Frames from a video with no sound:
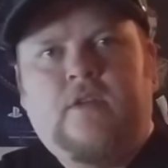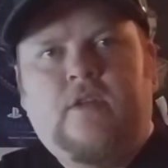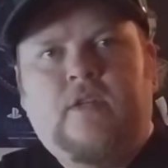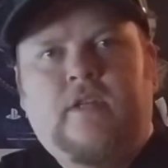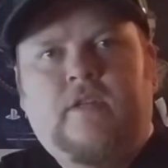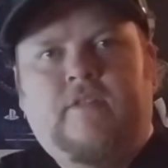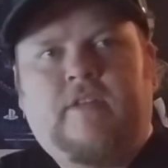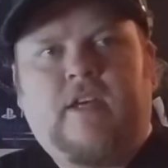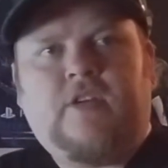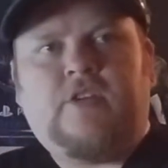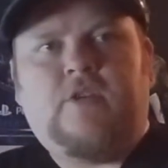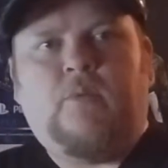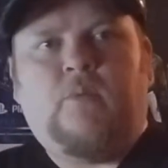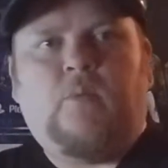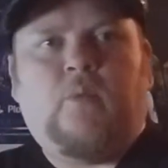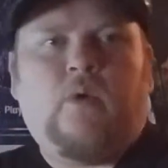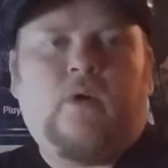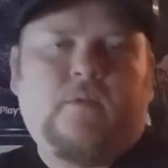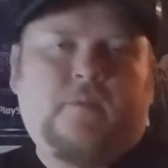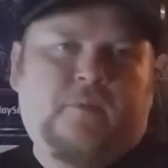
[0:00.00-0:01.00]
It's actually
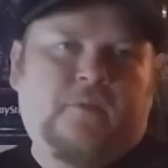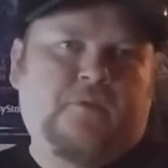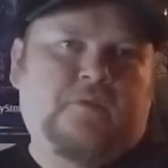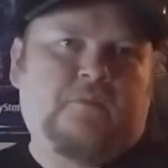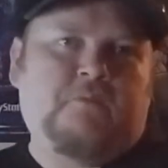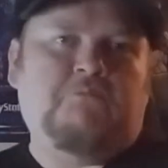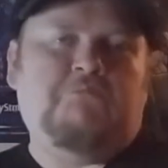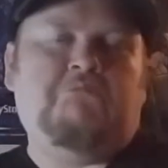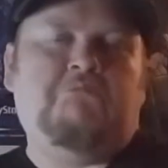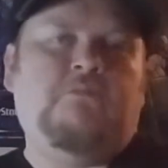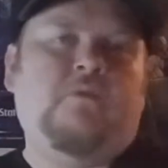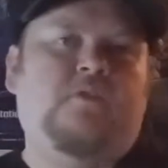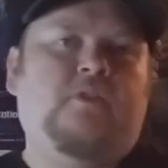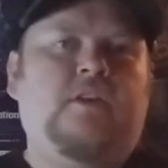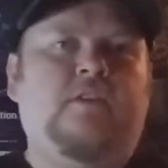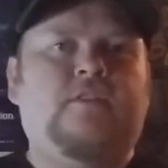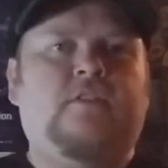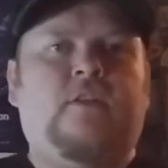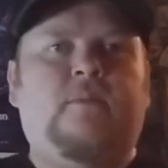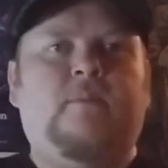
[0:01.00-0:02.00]
worth a
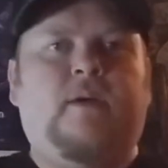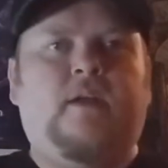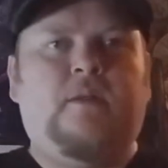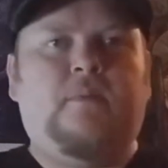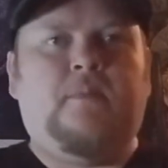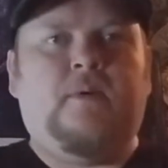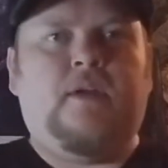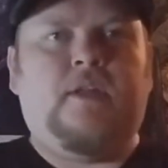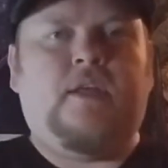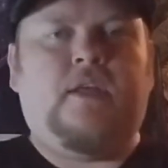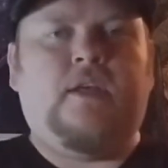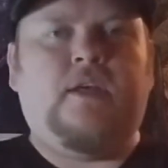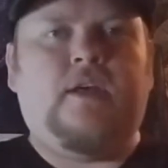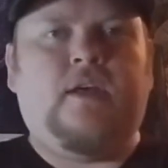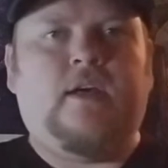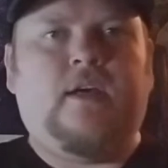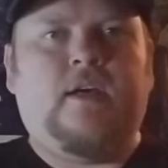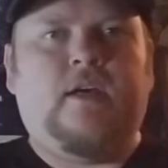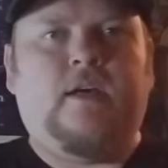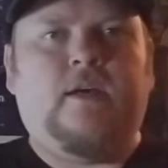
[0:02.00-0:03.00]
decent amount of money,
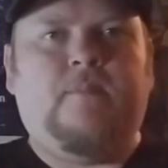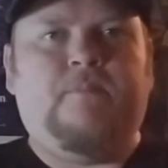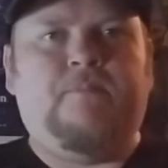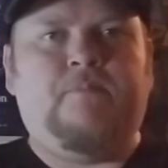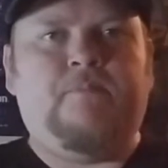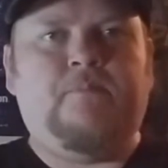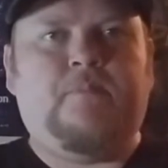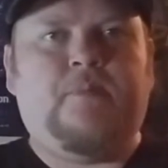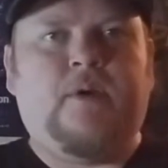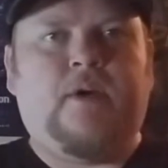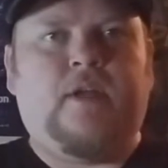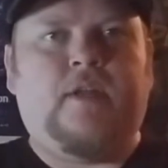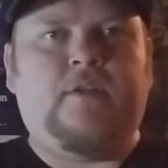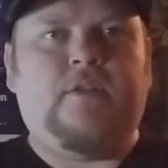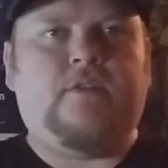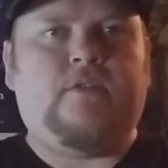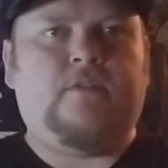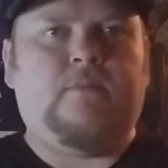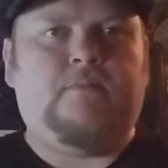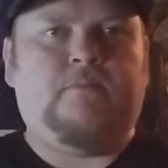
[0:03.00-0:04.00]
but
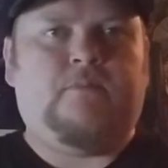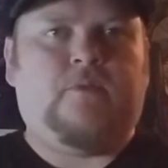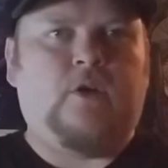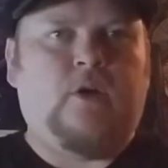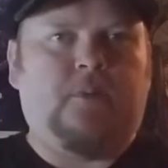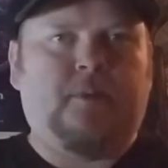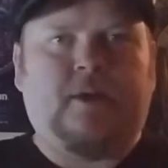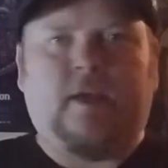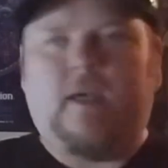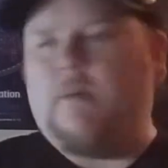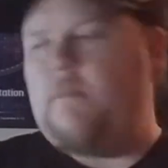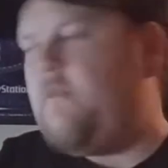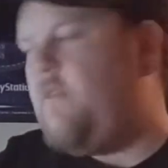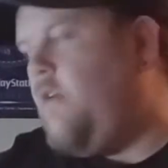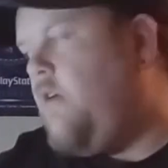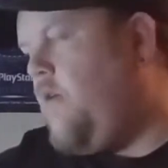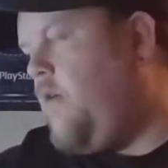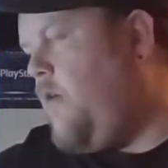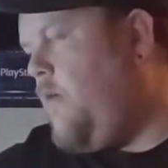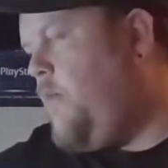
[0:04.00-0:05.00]
it's a dope game,
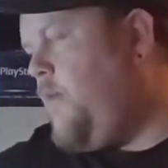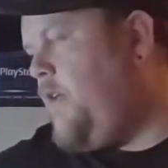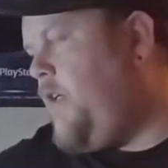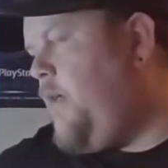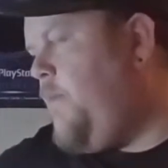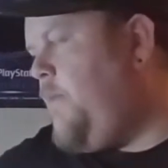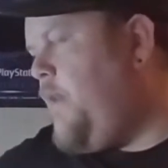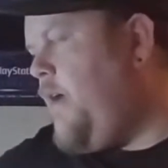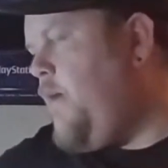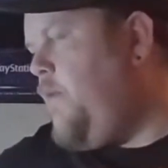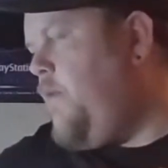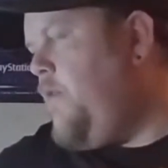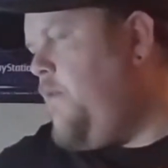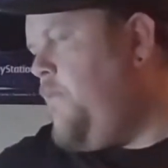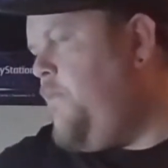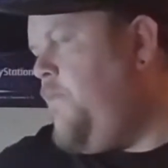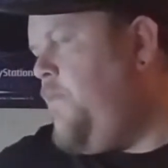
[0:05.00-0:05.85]
so I'm gonna keep that one.